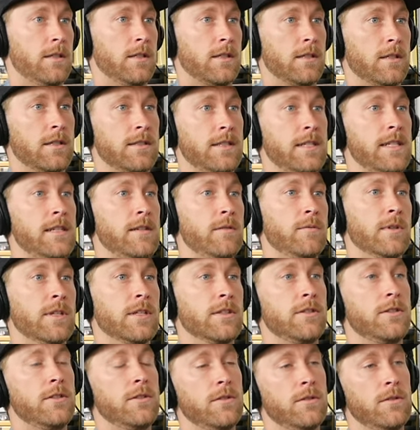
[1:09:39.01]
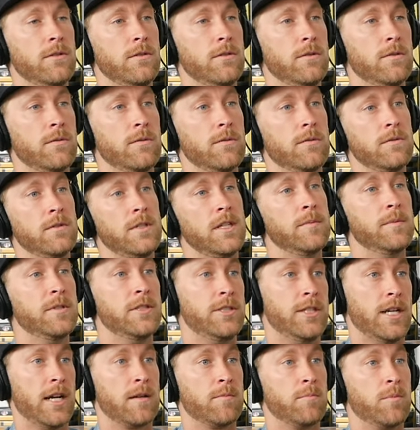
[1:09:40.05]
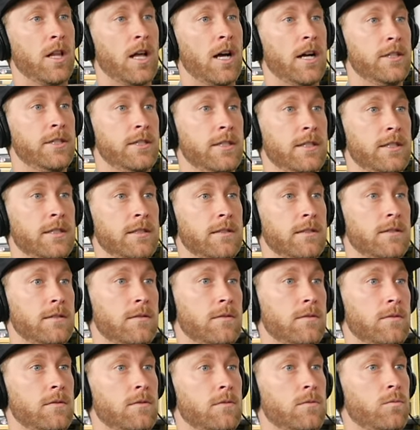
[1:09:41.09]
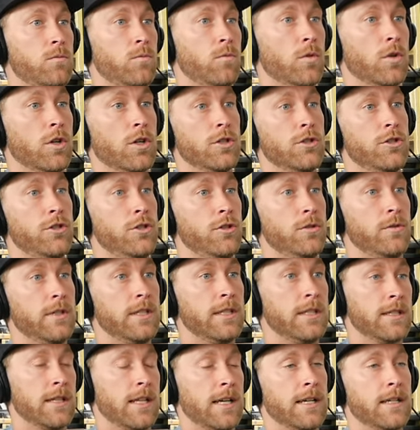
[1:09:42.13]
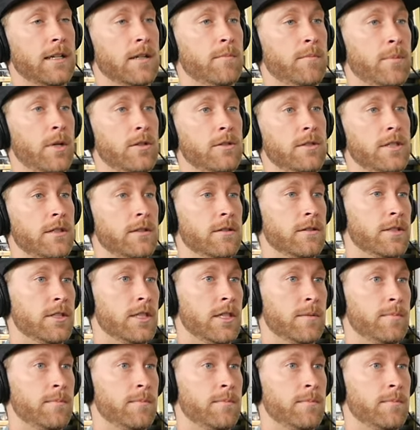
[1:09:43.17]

Because he went to him and Jack Blodgett were doing like a boat dealership